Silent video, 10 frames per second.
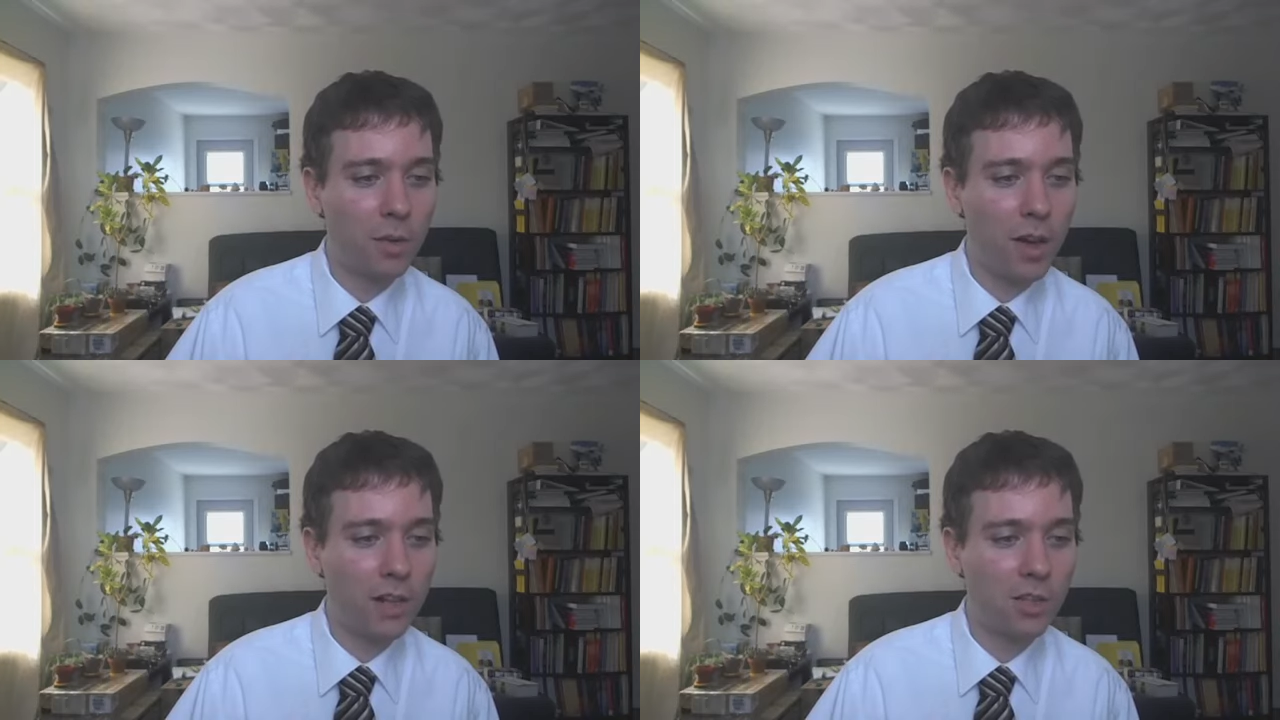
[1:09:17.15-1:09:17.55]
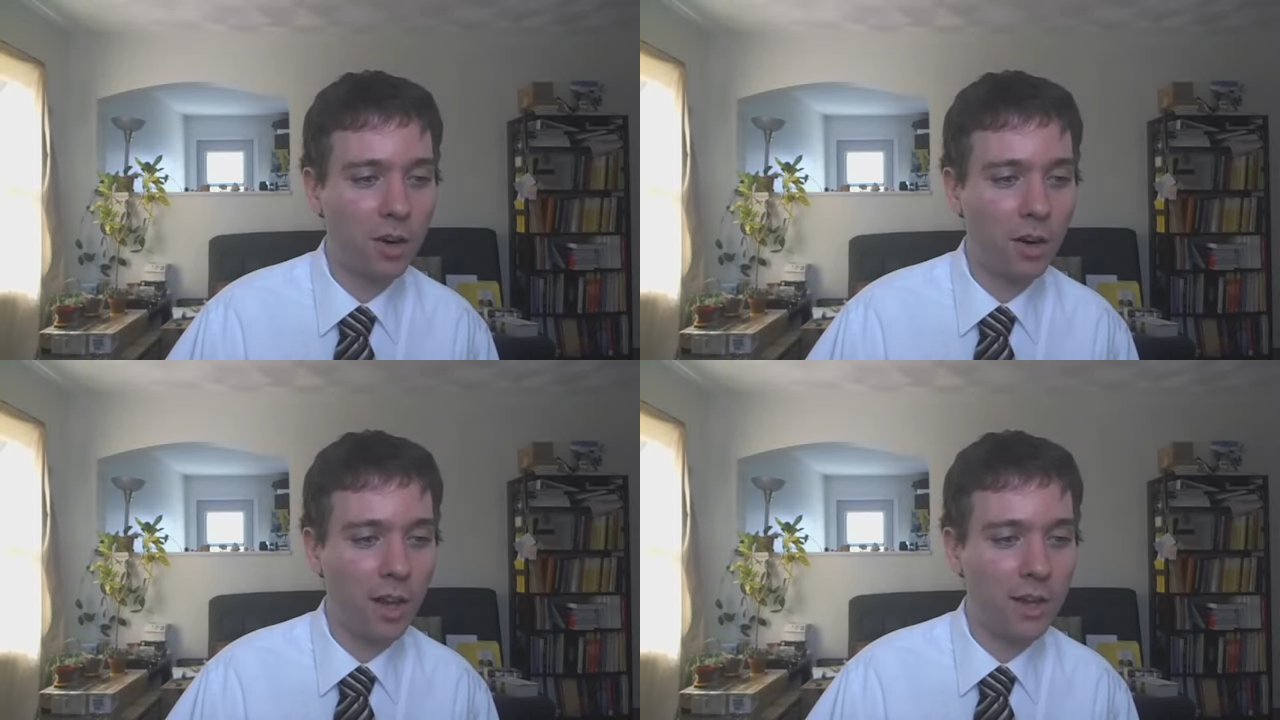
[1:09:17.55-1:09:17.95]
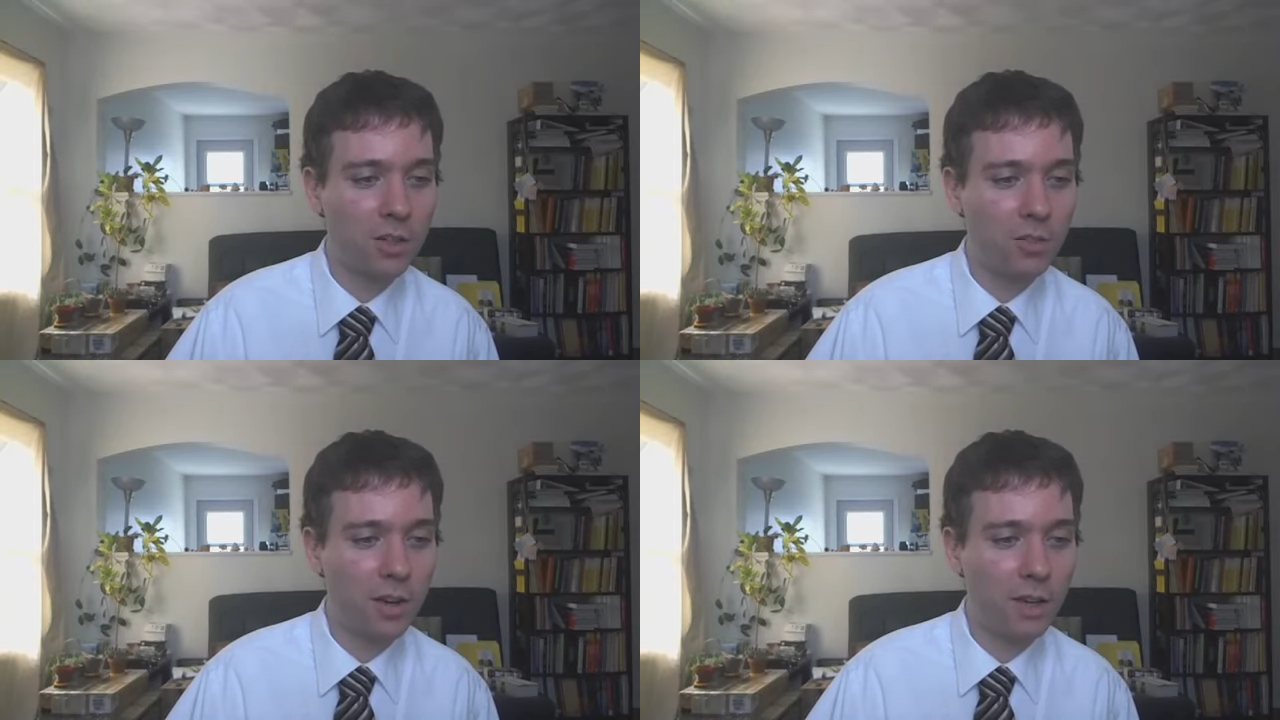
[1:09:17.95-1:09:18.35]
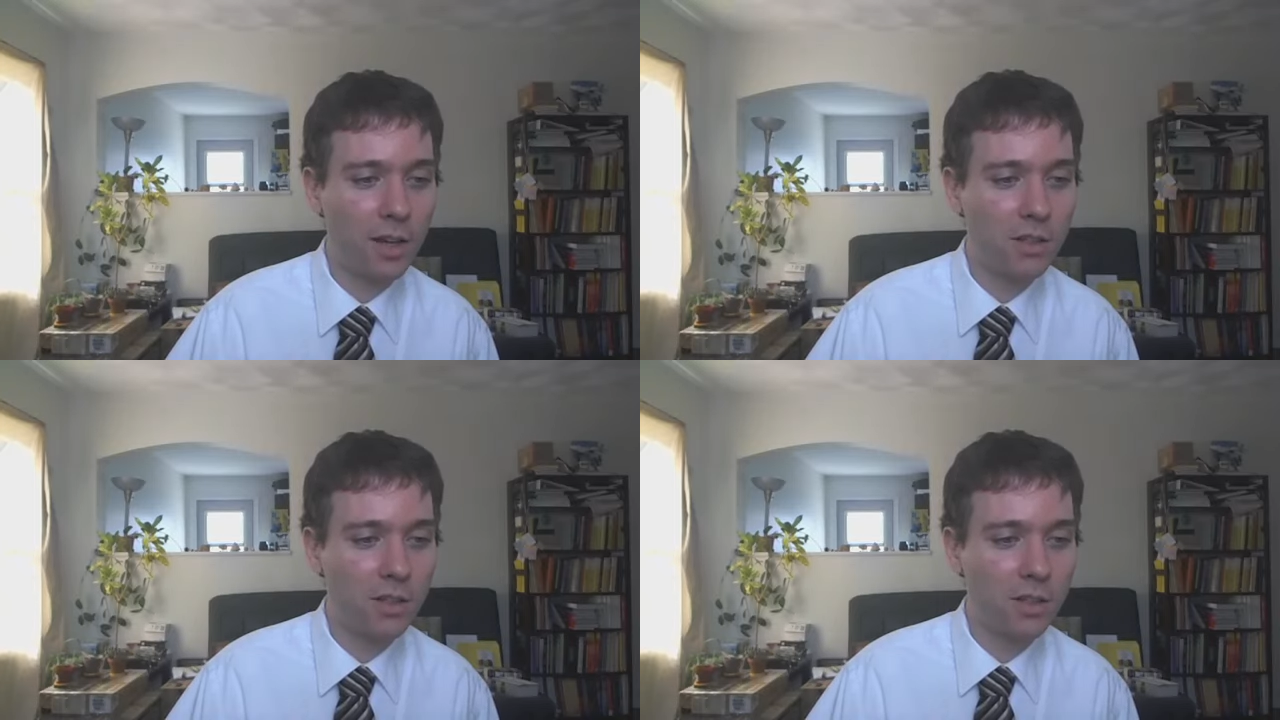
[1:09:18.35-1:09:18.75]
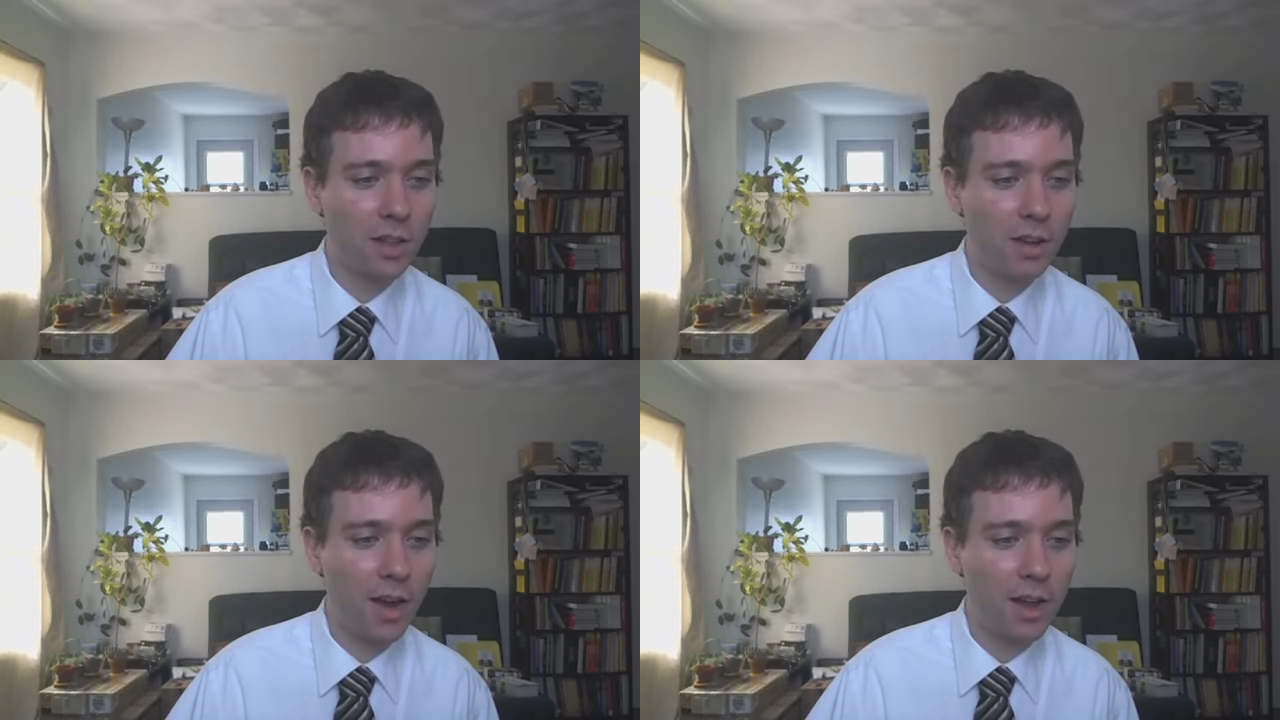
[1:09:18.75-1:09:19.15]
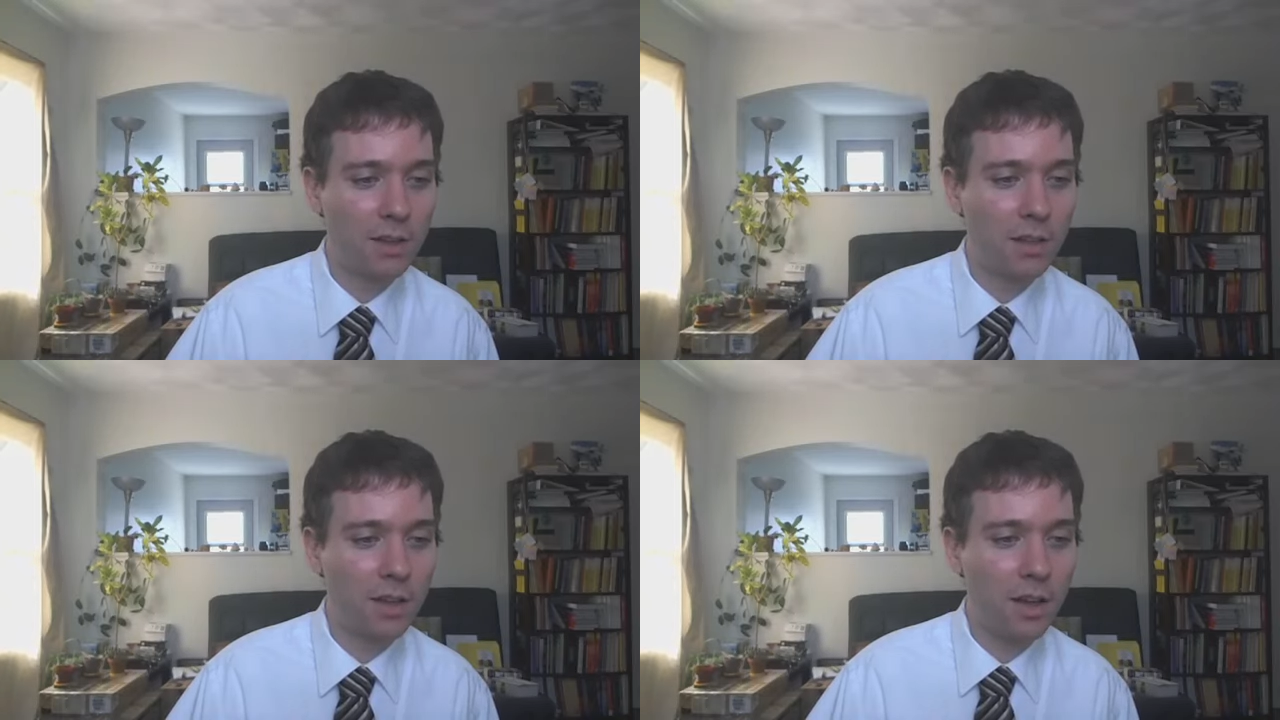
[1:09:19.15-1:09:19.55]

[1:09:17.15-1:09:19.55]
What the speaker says: MasterCard against a travel agency, correct?